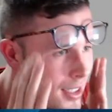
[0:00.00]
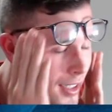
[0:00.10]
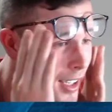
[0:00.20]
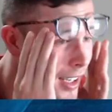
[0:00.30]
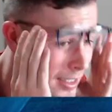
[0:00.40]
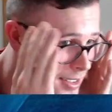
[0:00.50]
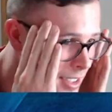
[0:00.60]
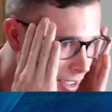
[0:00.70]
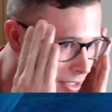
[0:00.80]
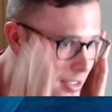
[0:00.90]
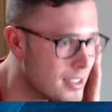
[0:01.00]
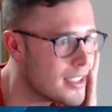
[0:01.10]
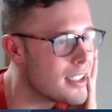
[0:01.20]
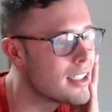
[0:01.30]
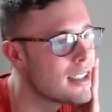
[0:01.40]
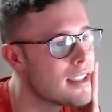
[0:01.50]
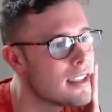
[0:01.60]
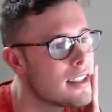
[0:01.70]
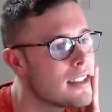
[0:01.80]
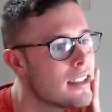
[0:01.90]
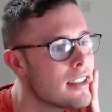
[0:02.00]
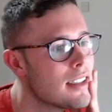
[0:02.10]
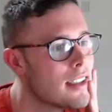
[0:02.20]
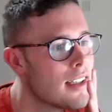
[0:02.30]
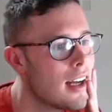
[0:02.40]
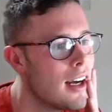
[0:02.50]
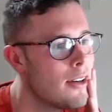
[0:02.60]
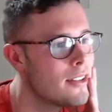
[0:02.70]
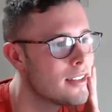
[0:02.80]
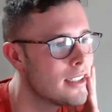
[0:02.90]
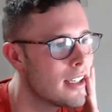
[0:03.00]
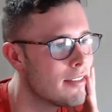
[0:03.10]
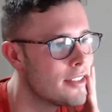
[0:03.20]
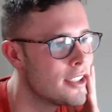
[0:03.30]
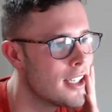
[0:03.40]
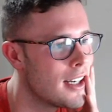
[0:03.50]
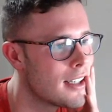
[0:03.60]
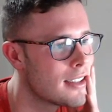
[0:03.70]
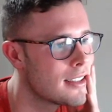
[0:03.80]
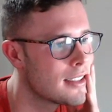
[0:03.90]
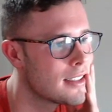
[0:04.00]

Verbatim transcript: That is so sick. How does he have jacks?